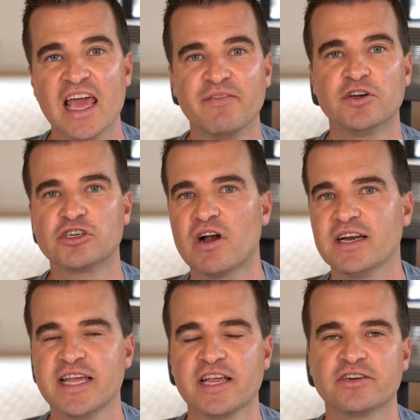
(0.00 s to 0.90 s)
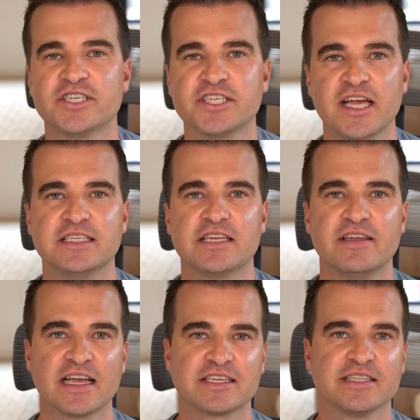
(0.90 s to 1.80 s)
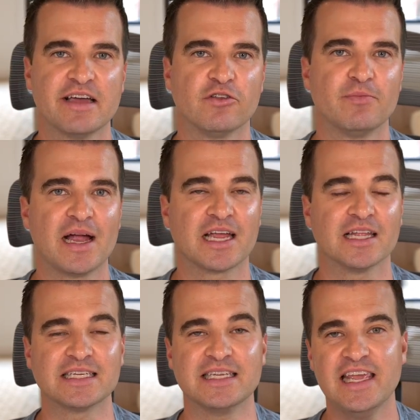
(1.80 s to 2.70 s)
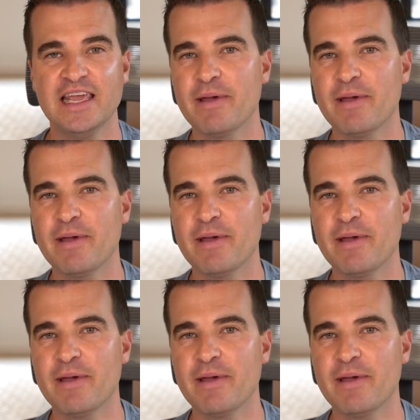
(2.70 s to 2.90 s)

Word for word: And if you're trying to take your site to the next level by collecting